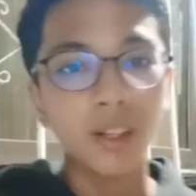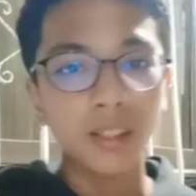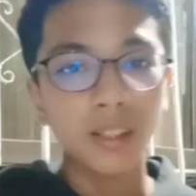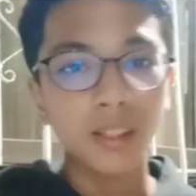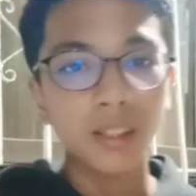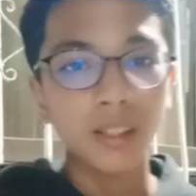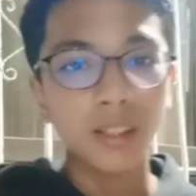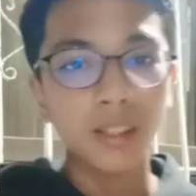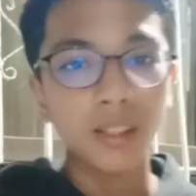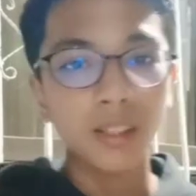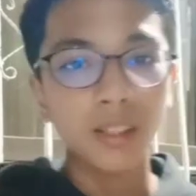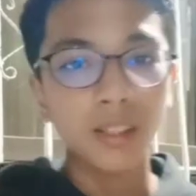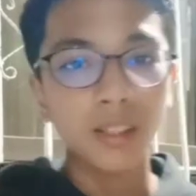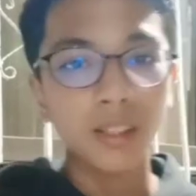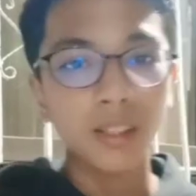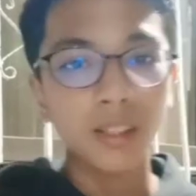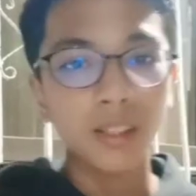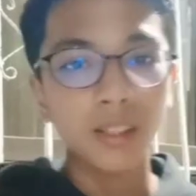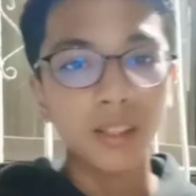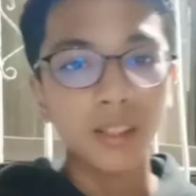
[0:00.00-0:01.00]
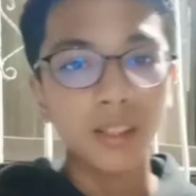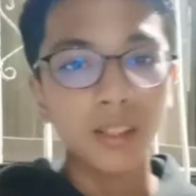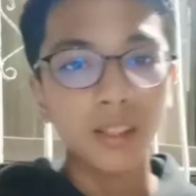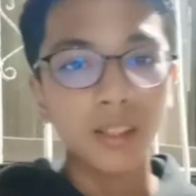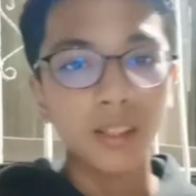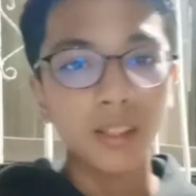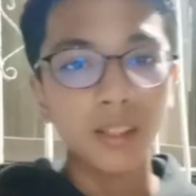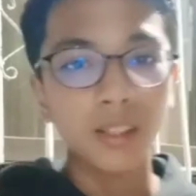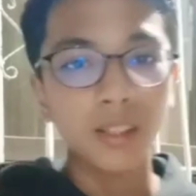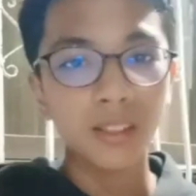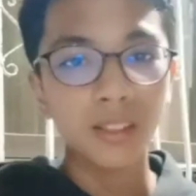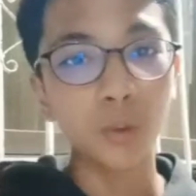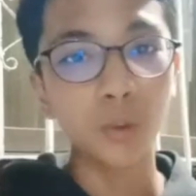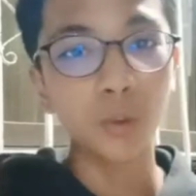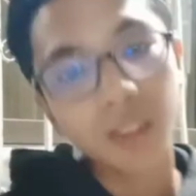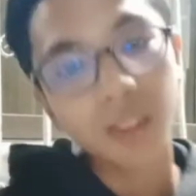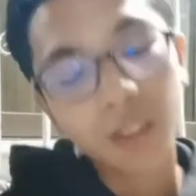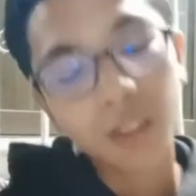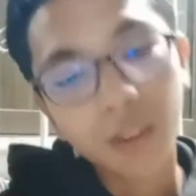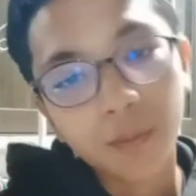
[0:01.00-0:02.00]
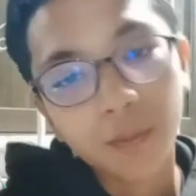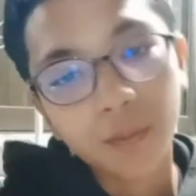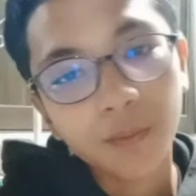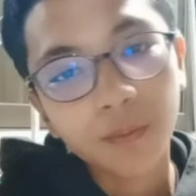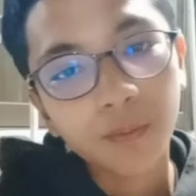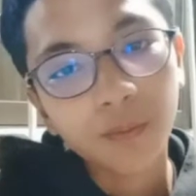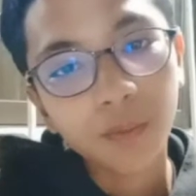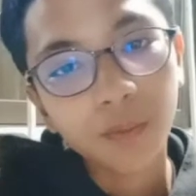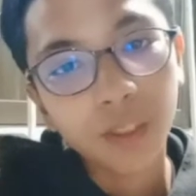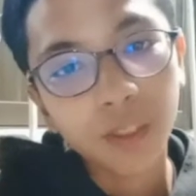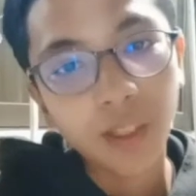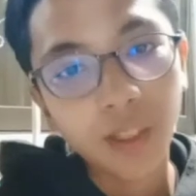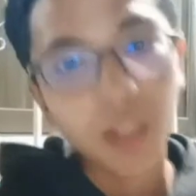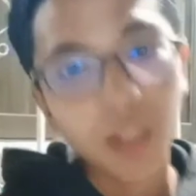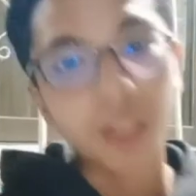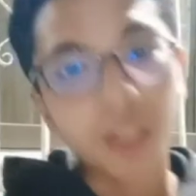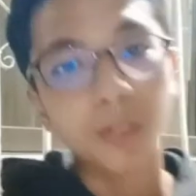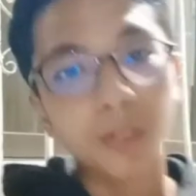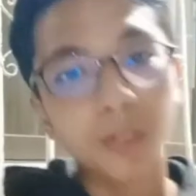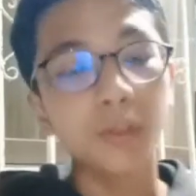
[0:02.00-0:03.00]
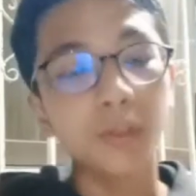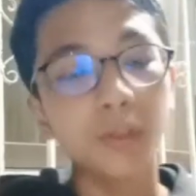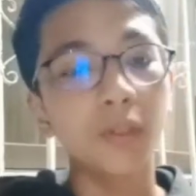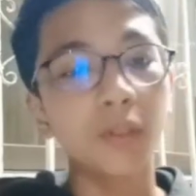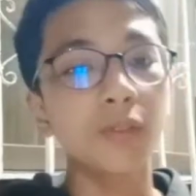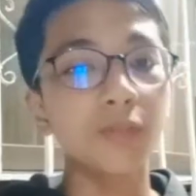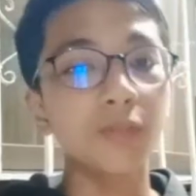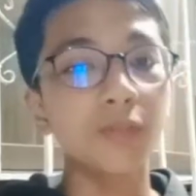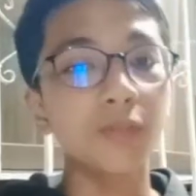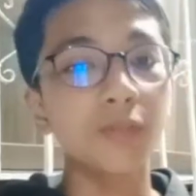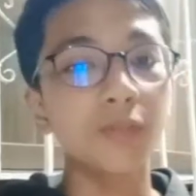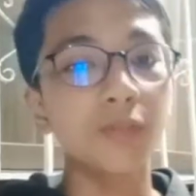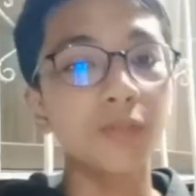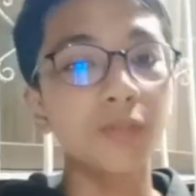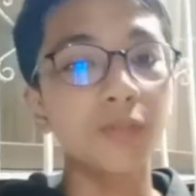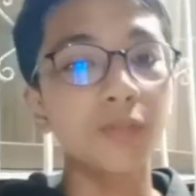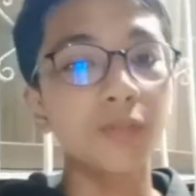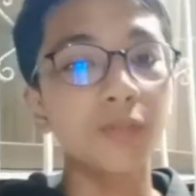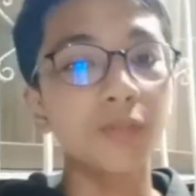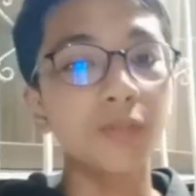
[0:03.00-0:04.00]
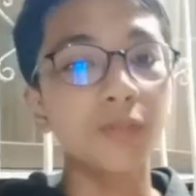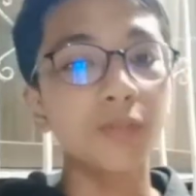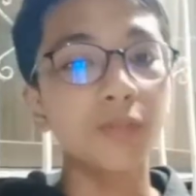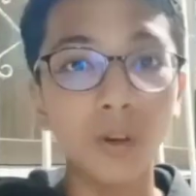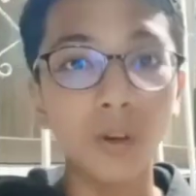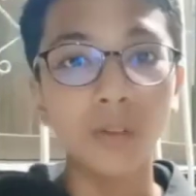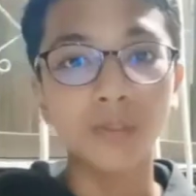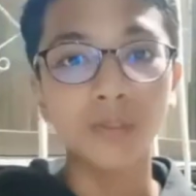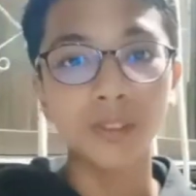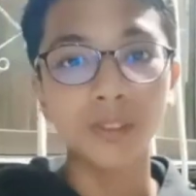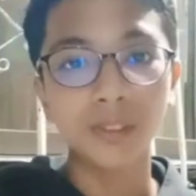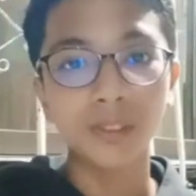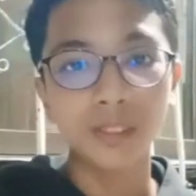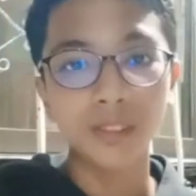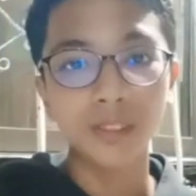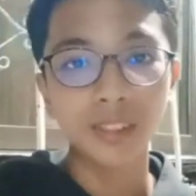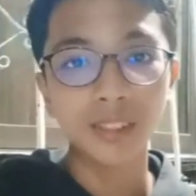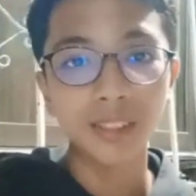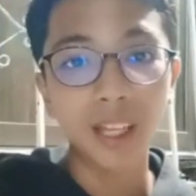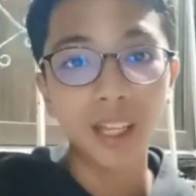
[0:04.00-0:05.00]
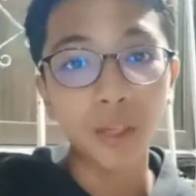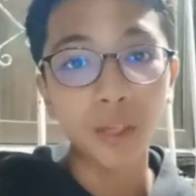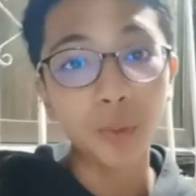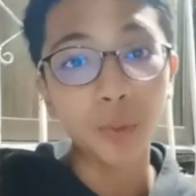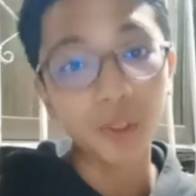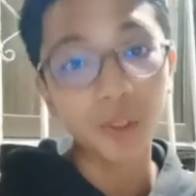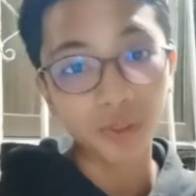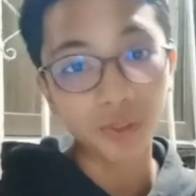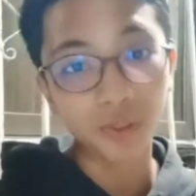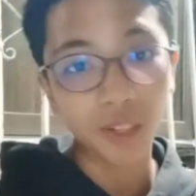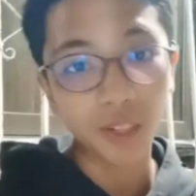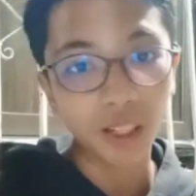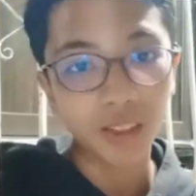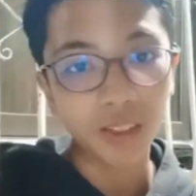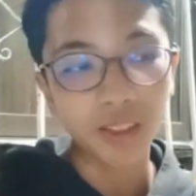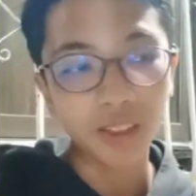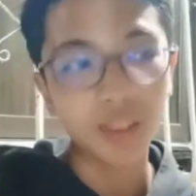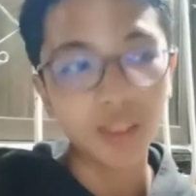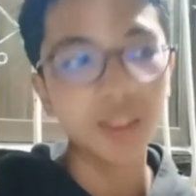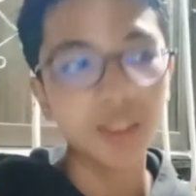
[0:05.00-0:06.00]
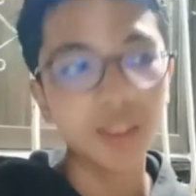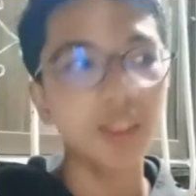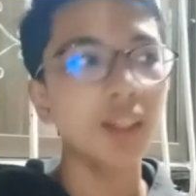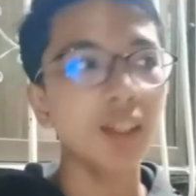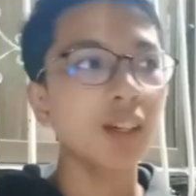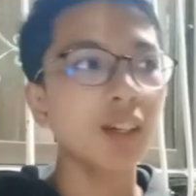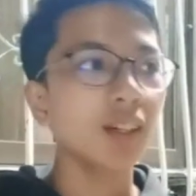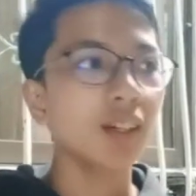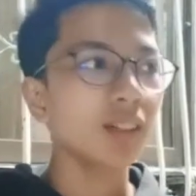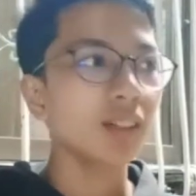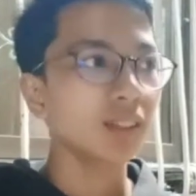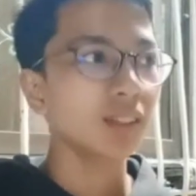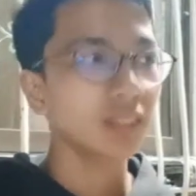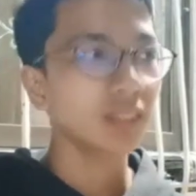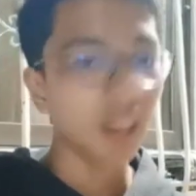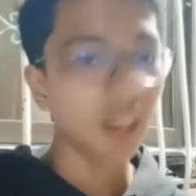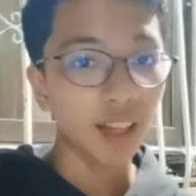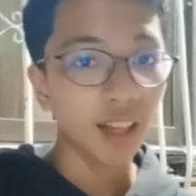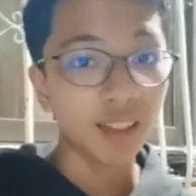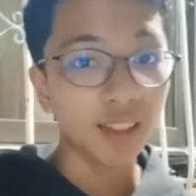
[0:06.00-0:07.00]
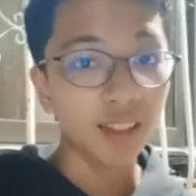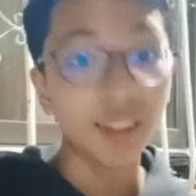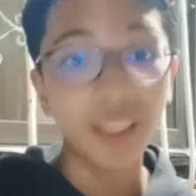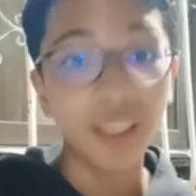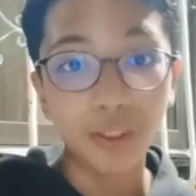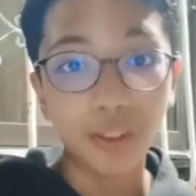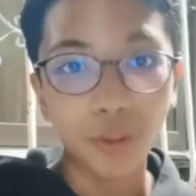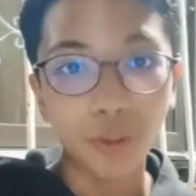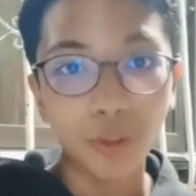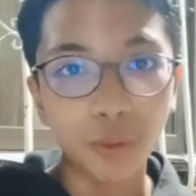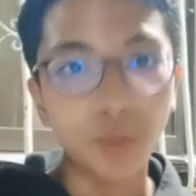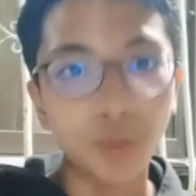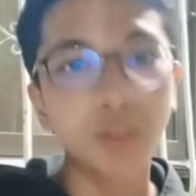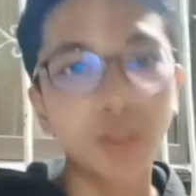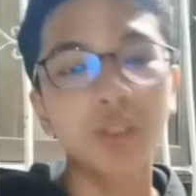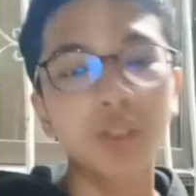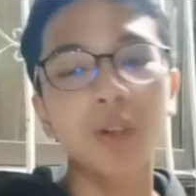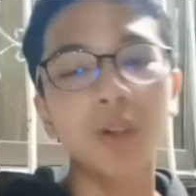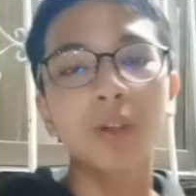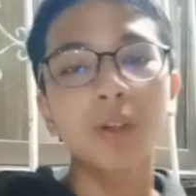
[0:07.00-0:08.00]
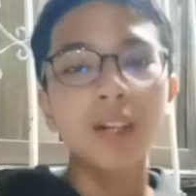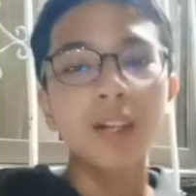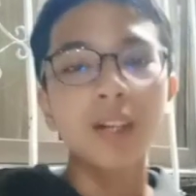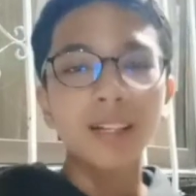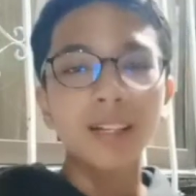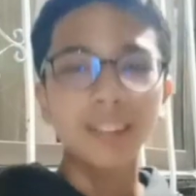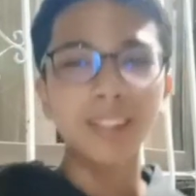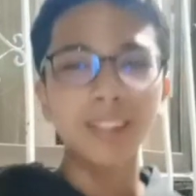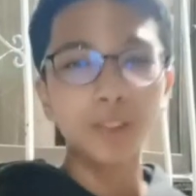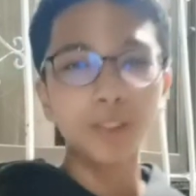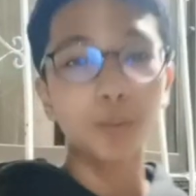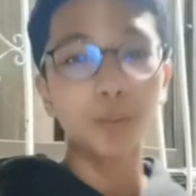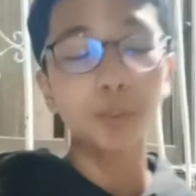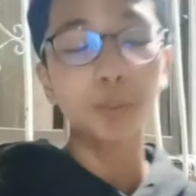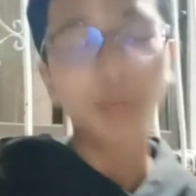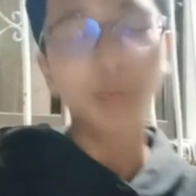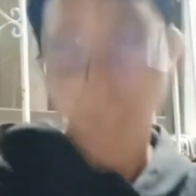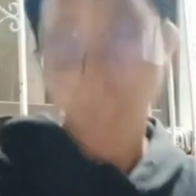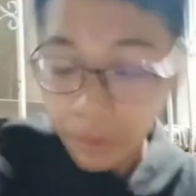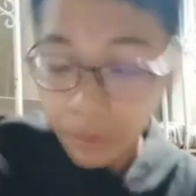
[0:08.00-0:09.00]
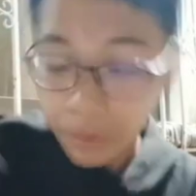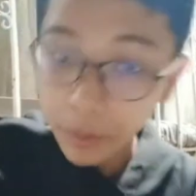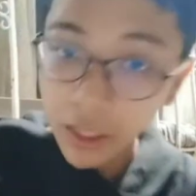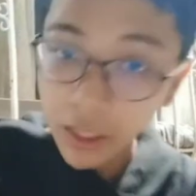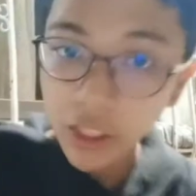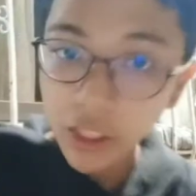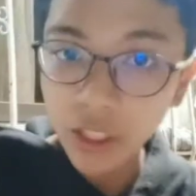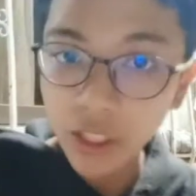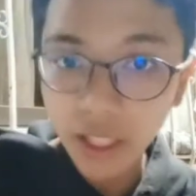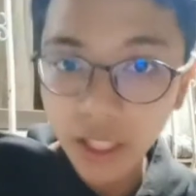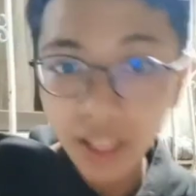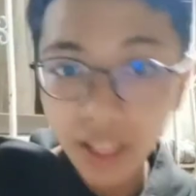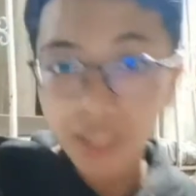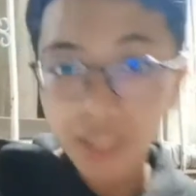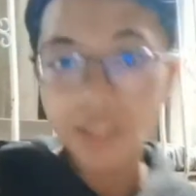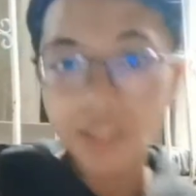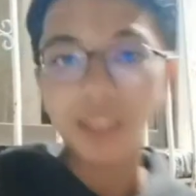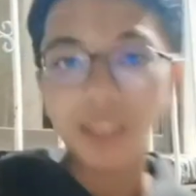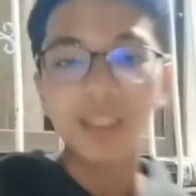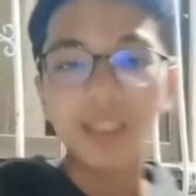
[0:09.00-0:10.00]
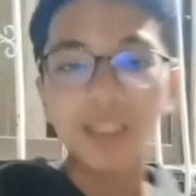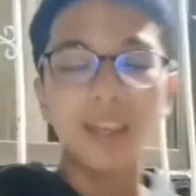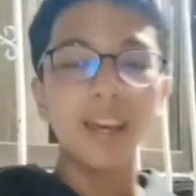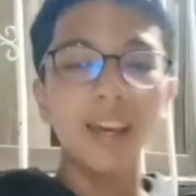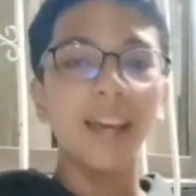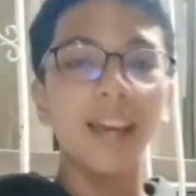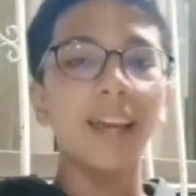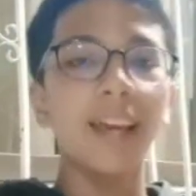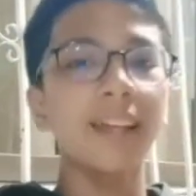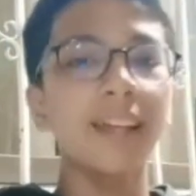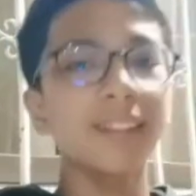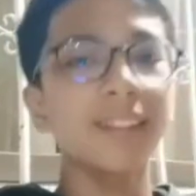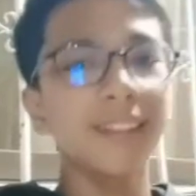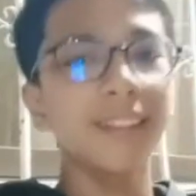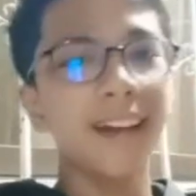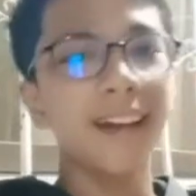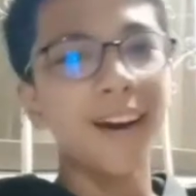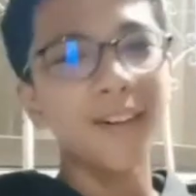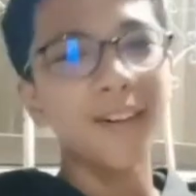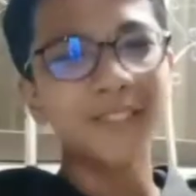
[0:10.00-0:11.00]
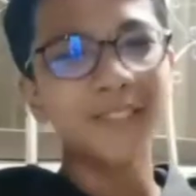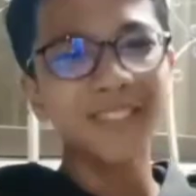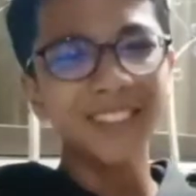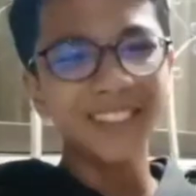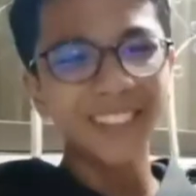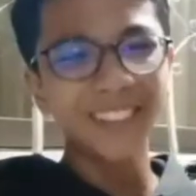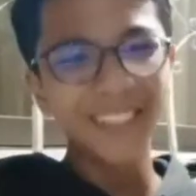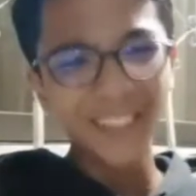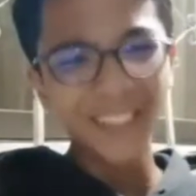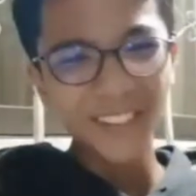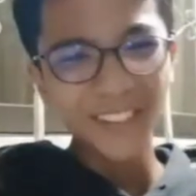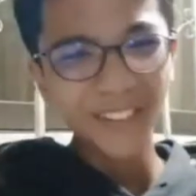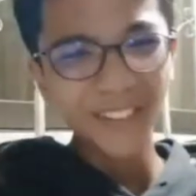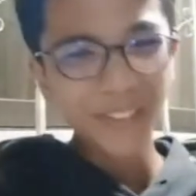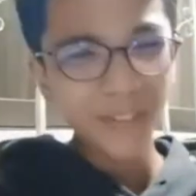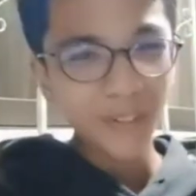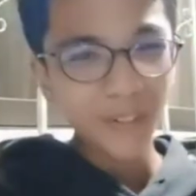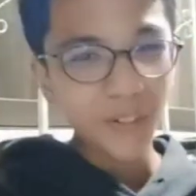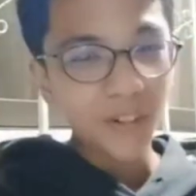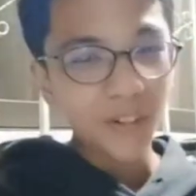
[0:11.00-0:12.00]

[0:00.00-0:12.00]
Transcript: and also virtual of stay with friends. Yeah, stay tuned. So that's pretty much it and I'll see you on the next TikTok video. Yes.